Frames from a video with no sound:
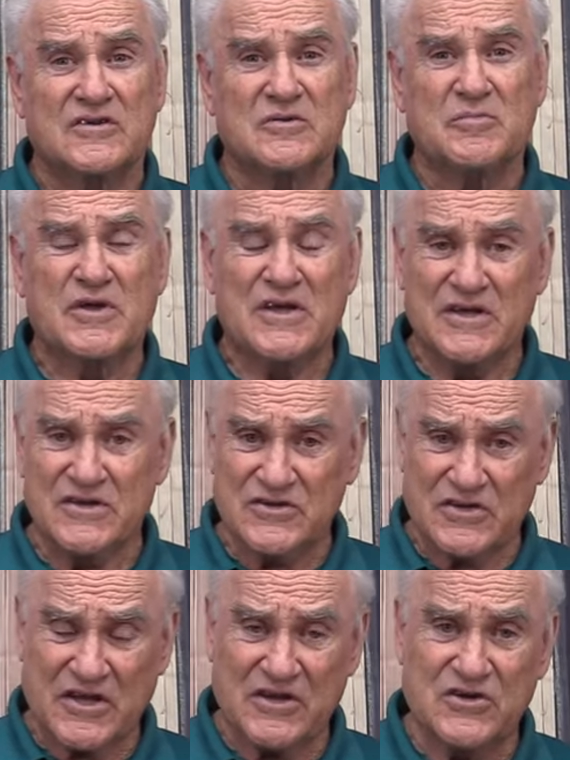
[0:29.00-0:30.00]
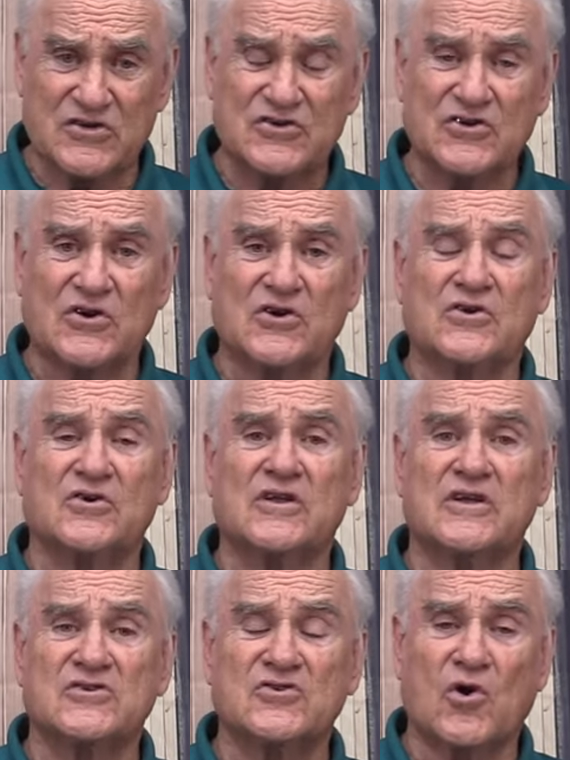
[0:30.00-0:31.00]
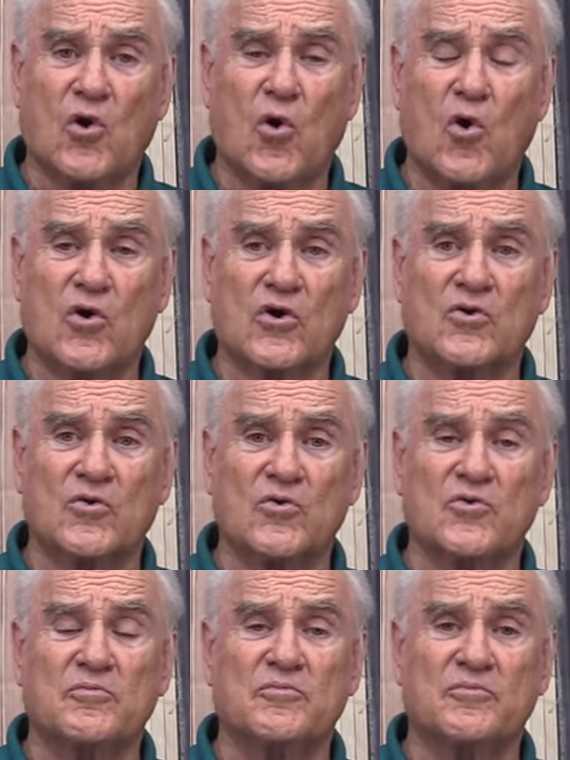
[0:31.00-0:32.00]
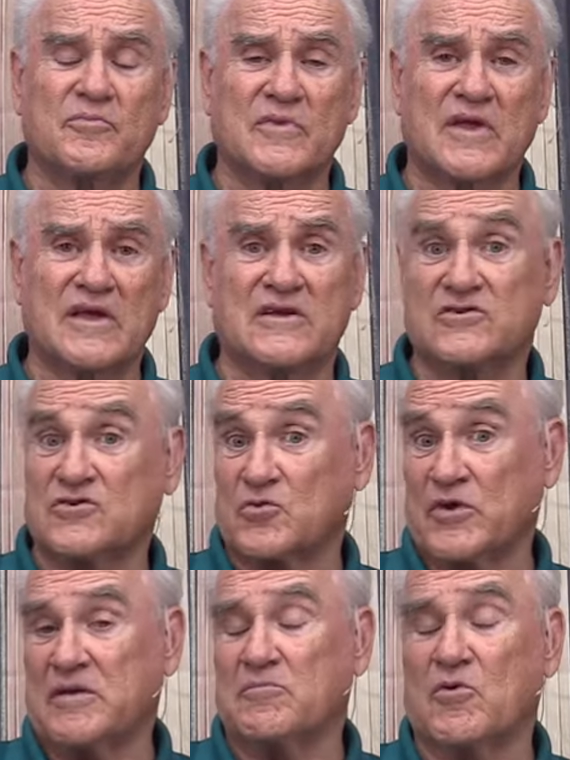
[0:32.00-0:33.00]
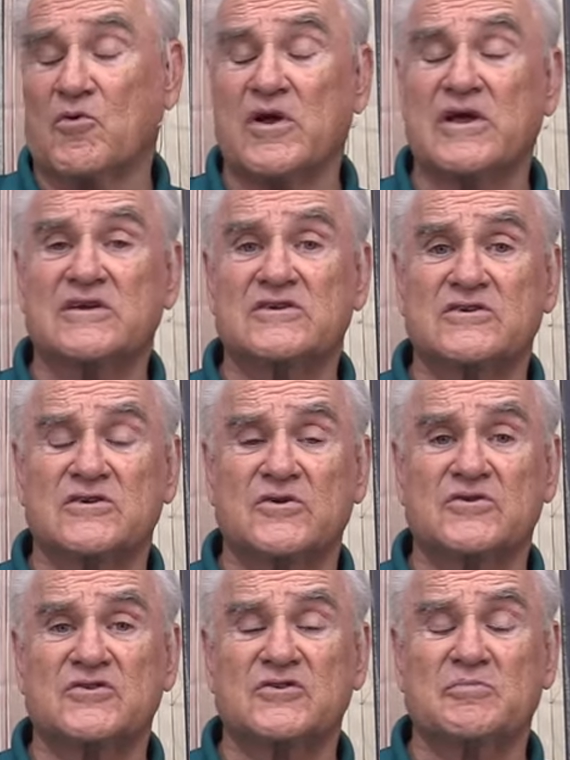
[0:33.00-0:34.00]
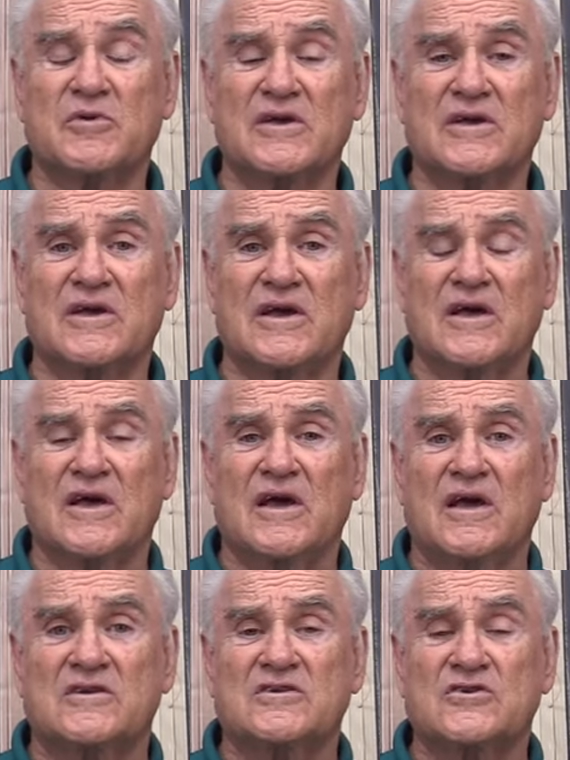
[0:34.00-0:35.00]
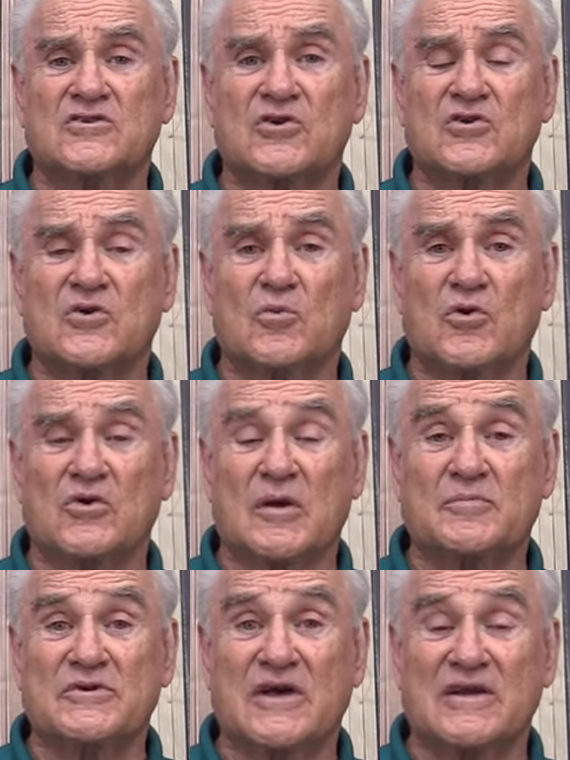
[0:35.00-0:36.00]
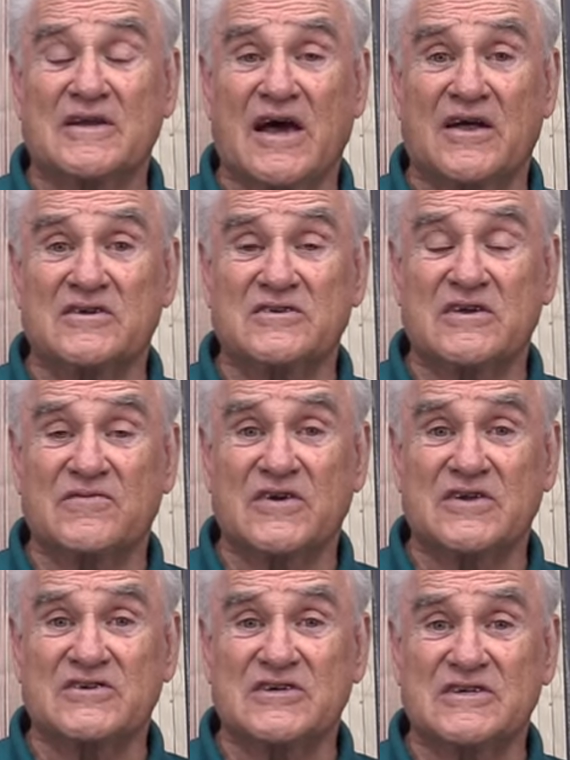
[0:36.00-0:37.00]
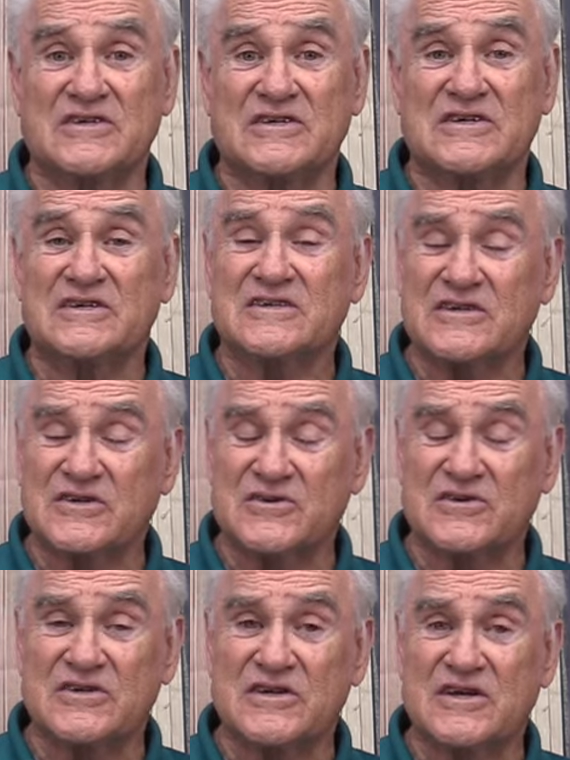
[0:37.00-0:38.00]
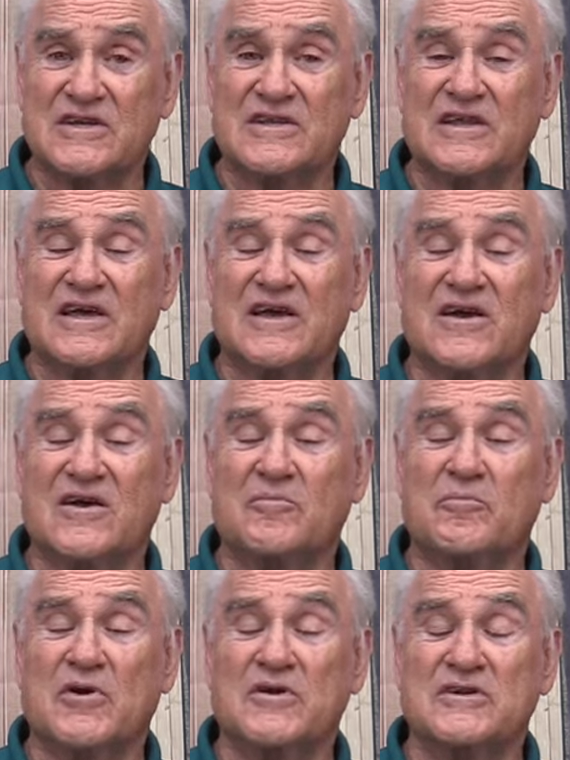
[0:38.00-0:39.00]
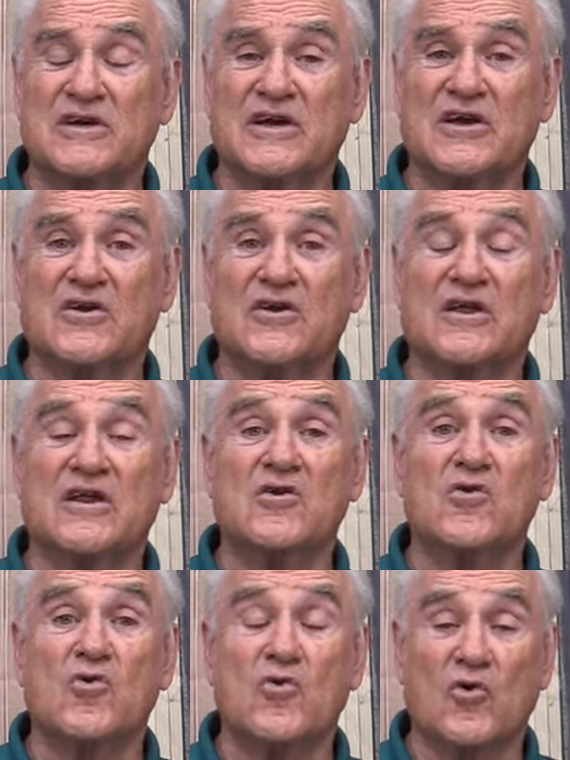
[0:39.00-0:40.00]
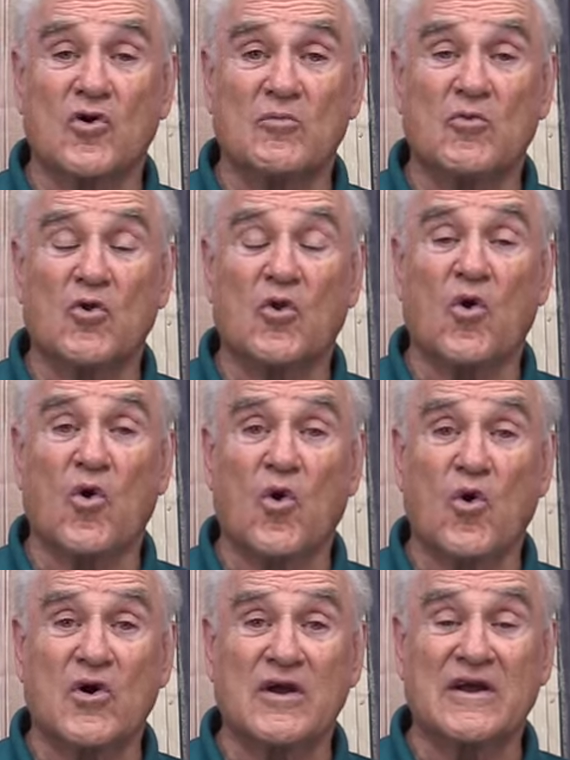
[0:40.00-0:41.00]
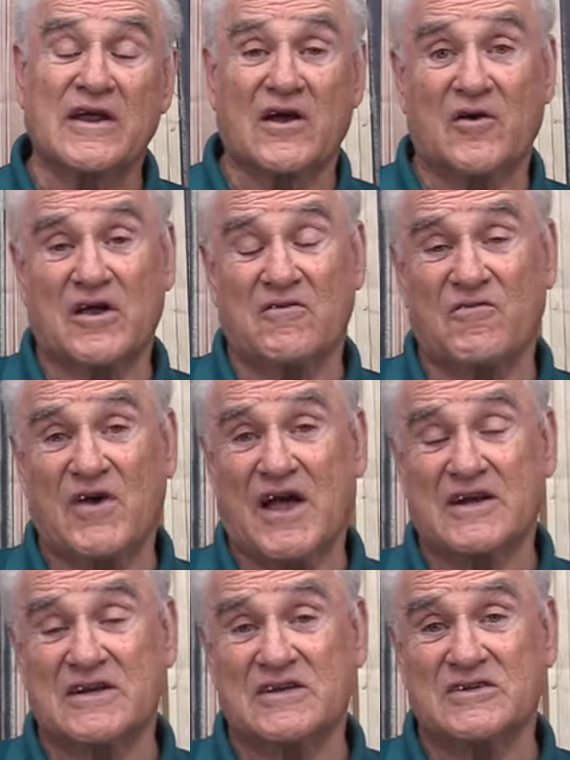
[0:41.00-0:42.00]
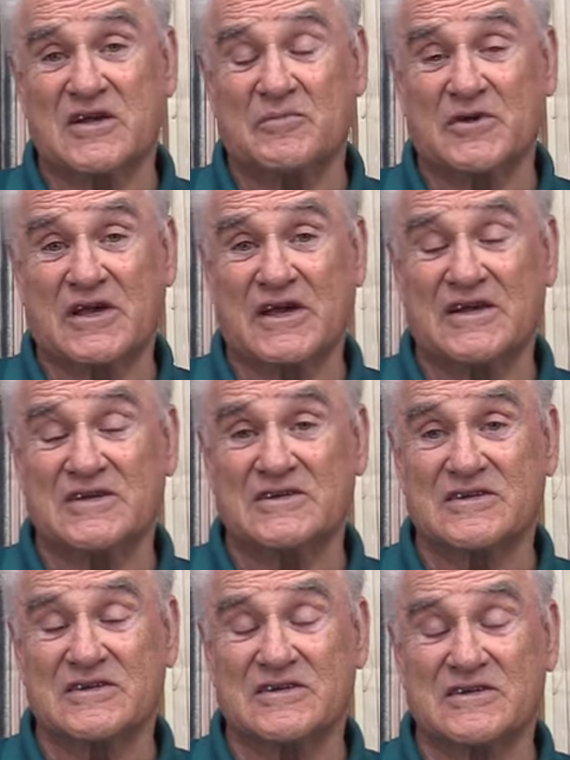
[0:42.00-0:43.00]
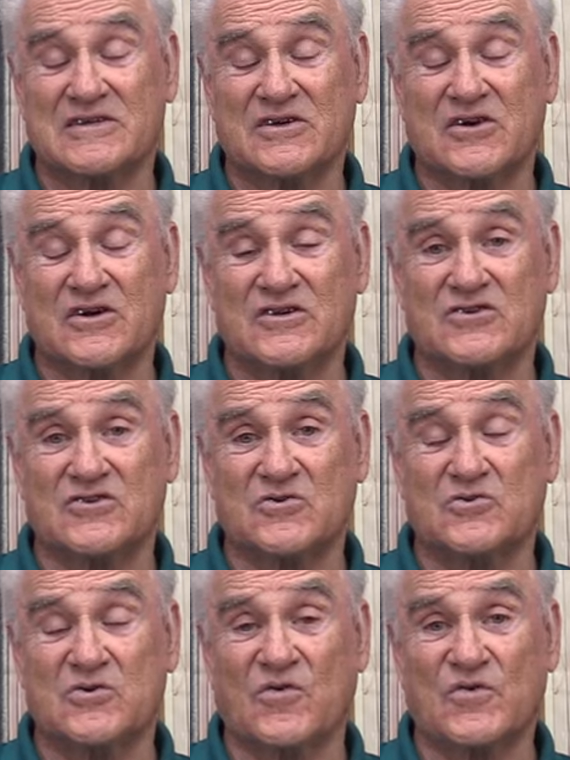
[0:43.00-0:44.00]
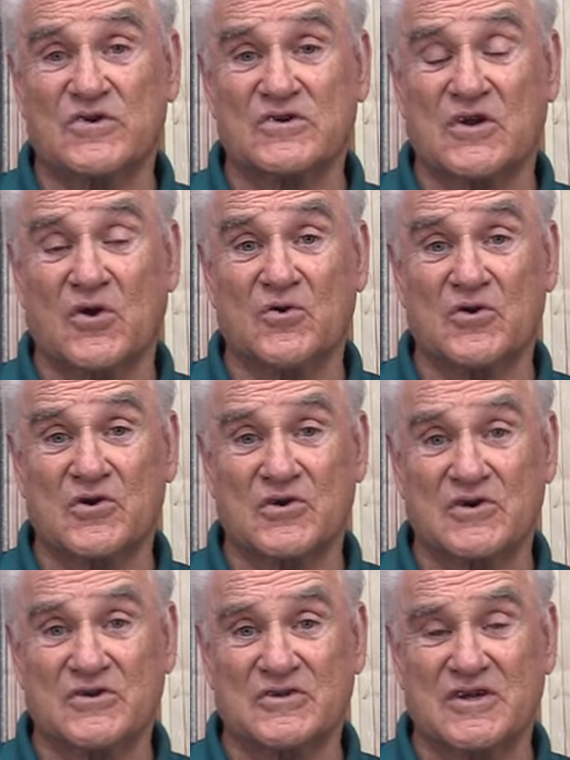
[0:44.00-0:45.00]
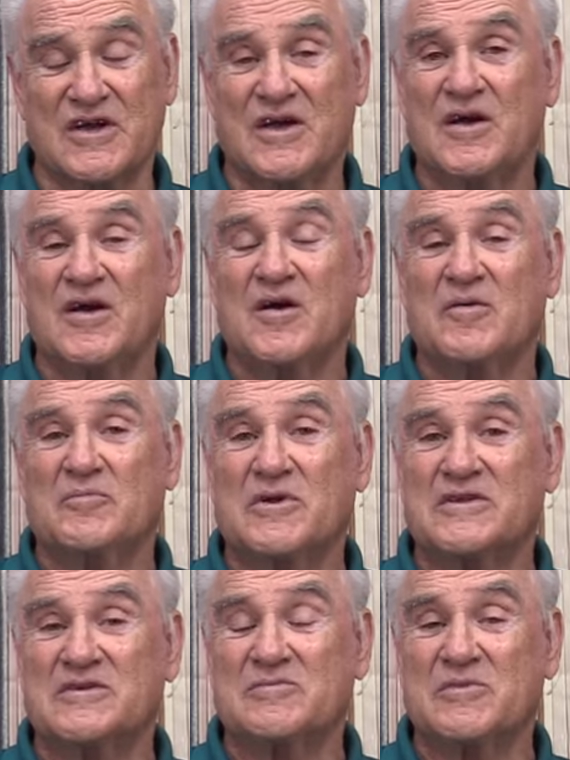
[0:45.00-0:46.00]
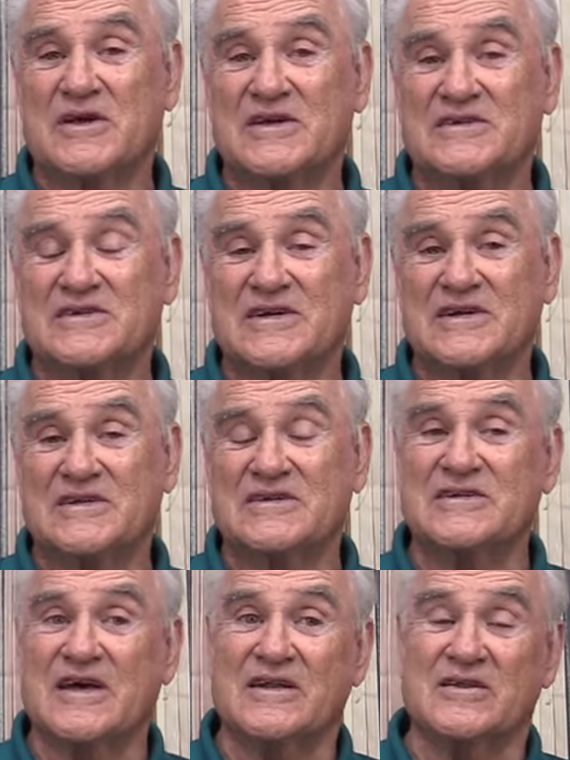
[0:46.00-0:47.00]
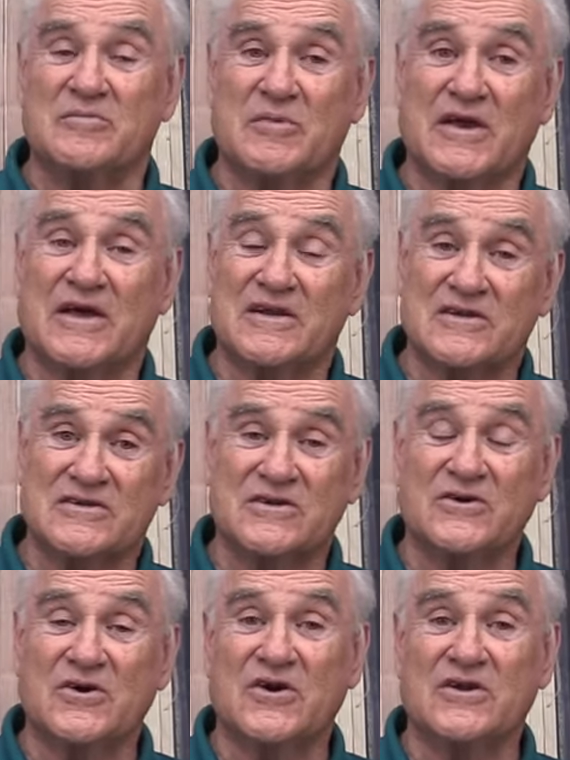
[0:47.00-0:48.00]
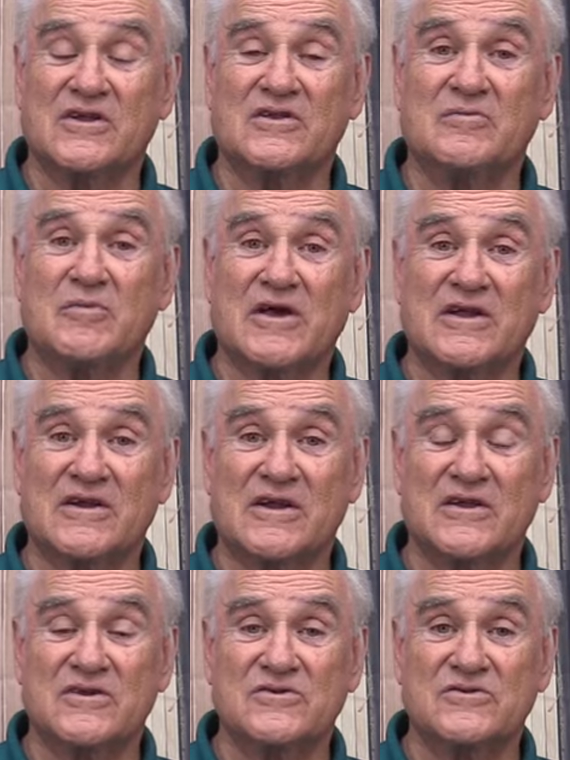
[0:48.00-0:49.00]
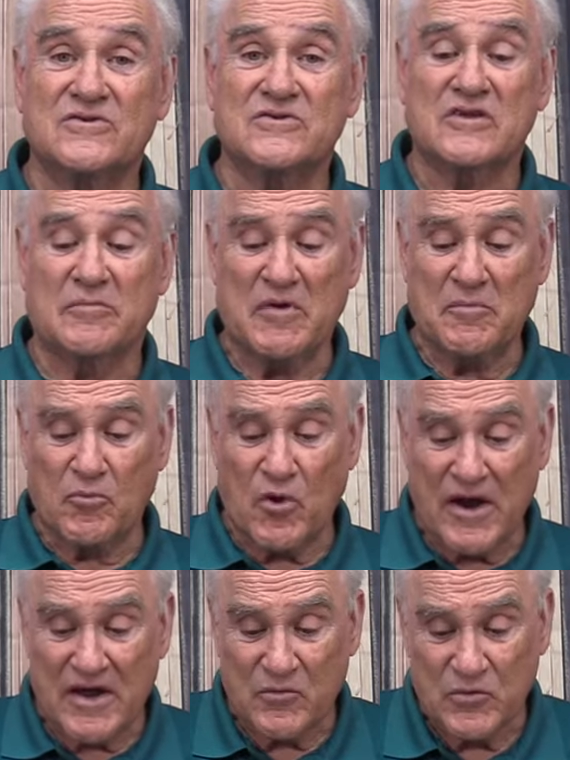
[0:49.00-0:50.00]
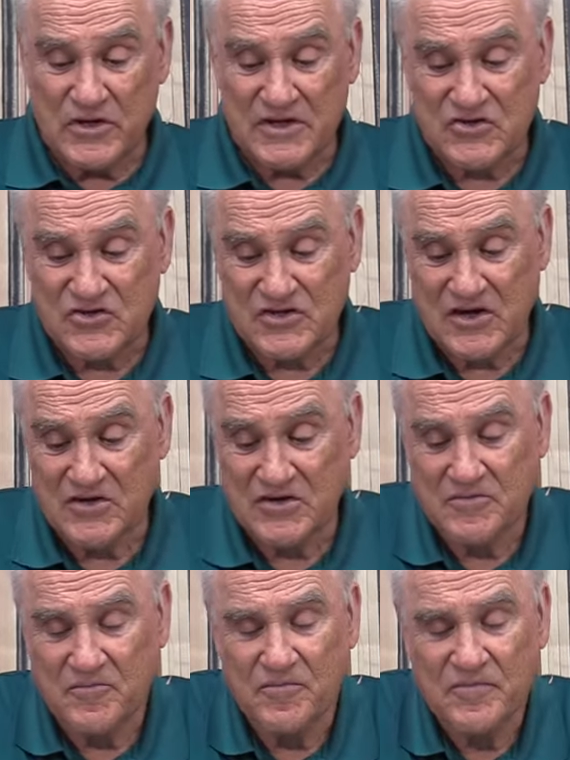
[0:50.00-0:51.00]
to be his inner circle, his core group, his Green Berets, so to speak, to turn the world upside down as they eventually did. It's interesting, they are particularly normal, ordinary, in fact, in some cases, in God's school for slow learners. But it's amazing. It's not the man, it's the God in the man that he uses. Let me pray and we'll get started.